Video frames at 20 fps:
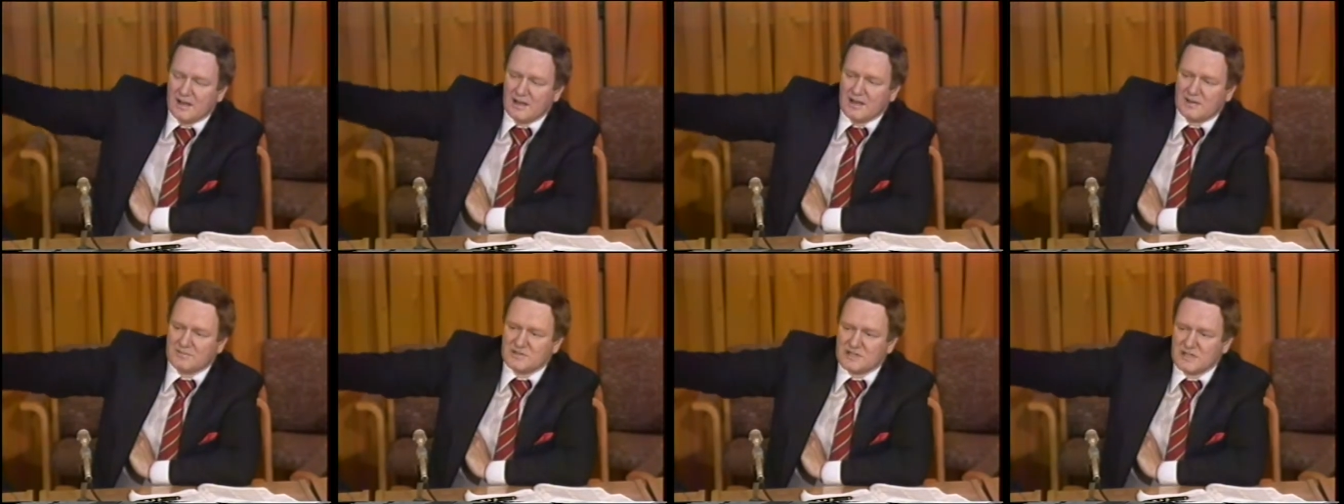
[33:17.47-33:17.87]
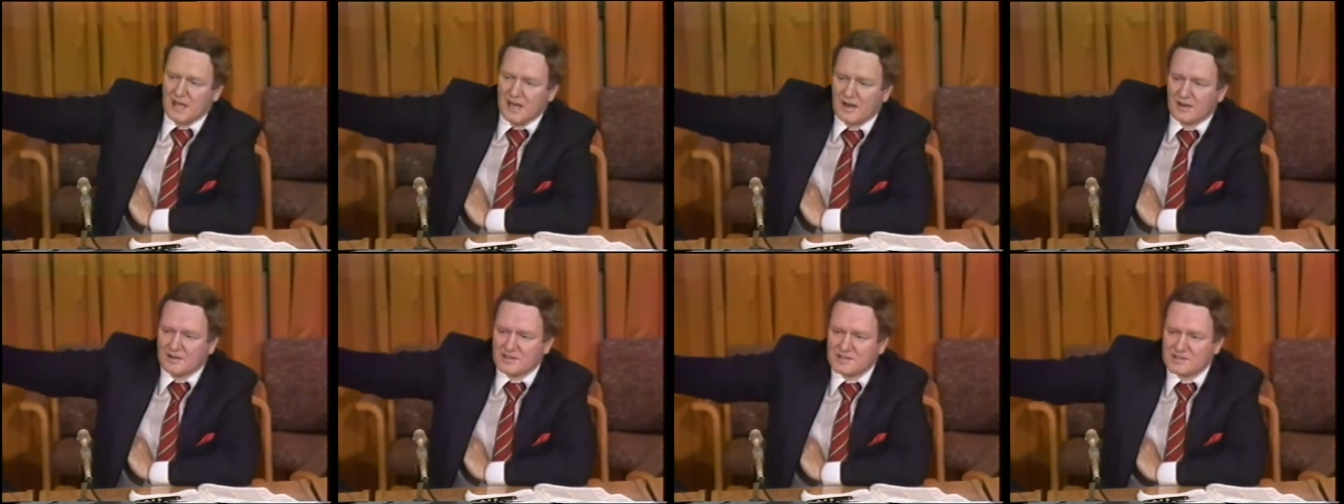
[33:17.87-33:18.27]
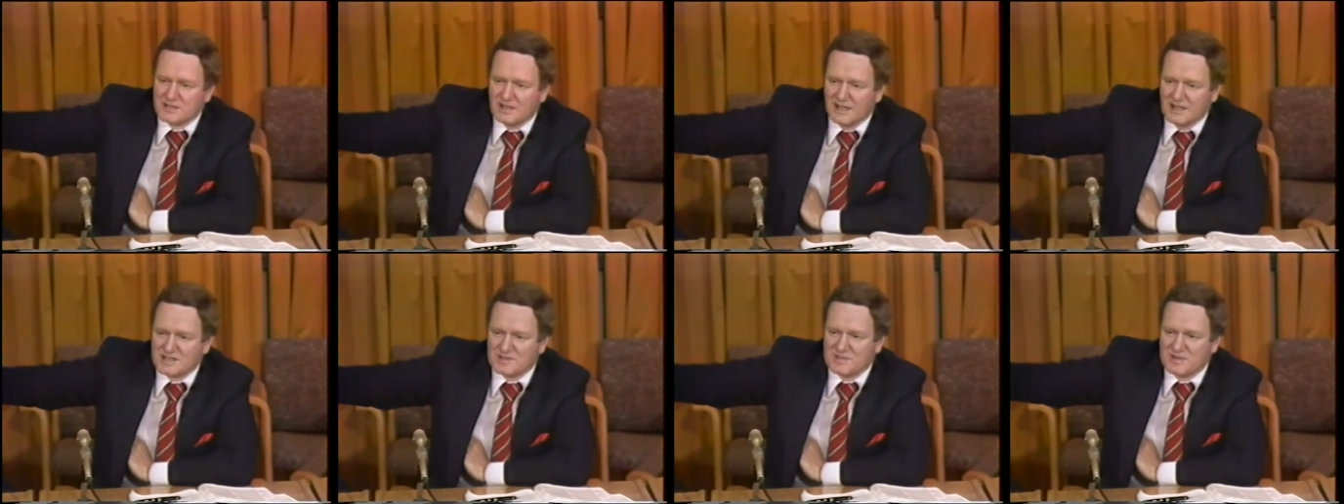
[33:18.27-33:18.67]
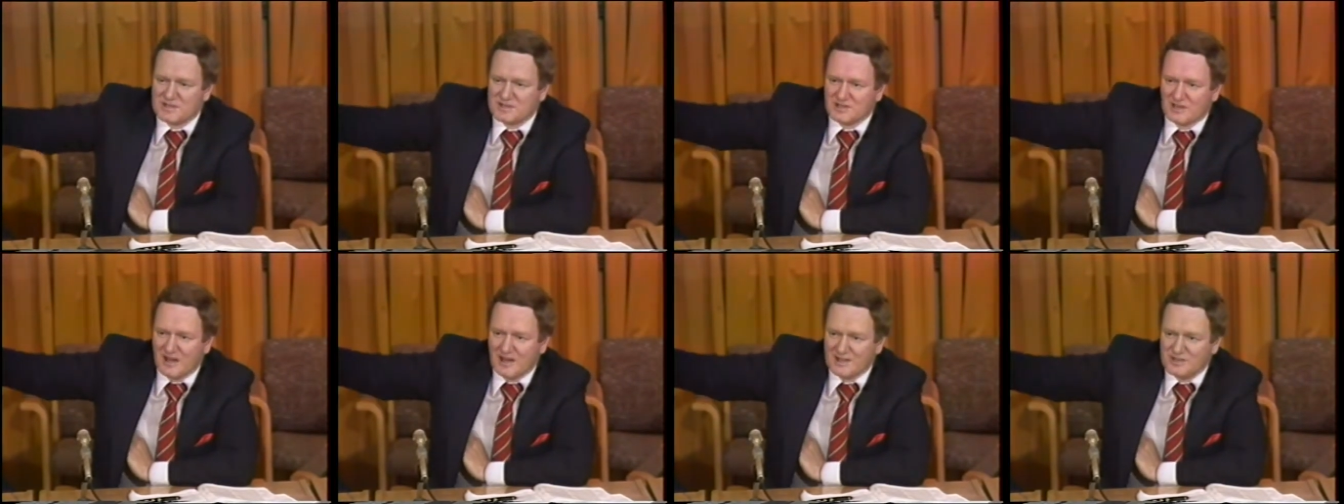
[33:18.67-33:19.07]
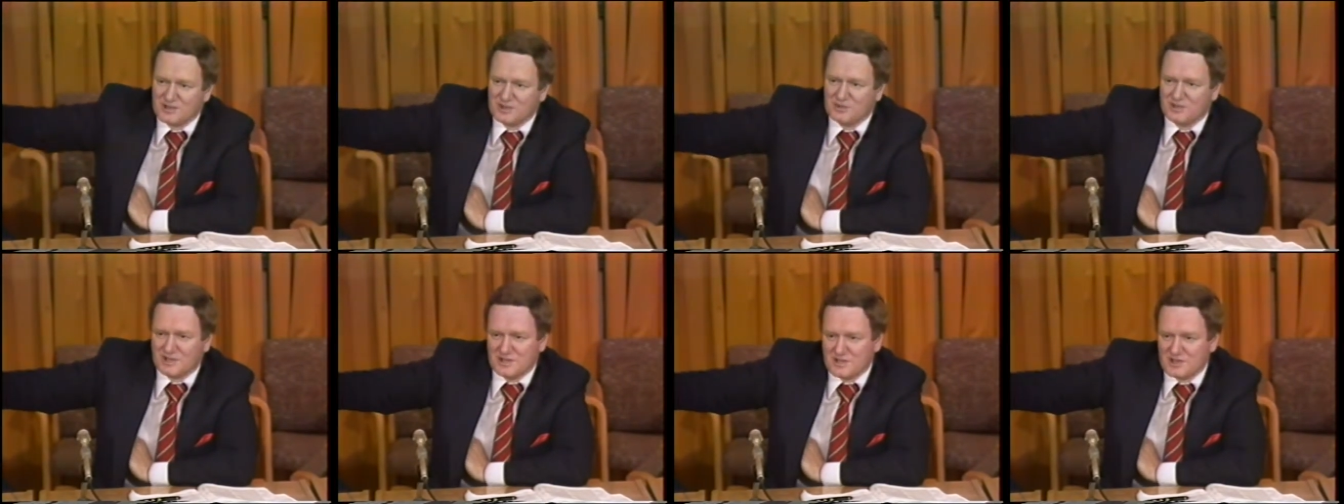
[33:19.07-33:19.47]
comes down and stands beside you and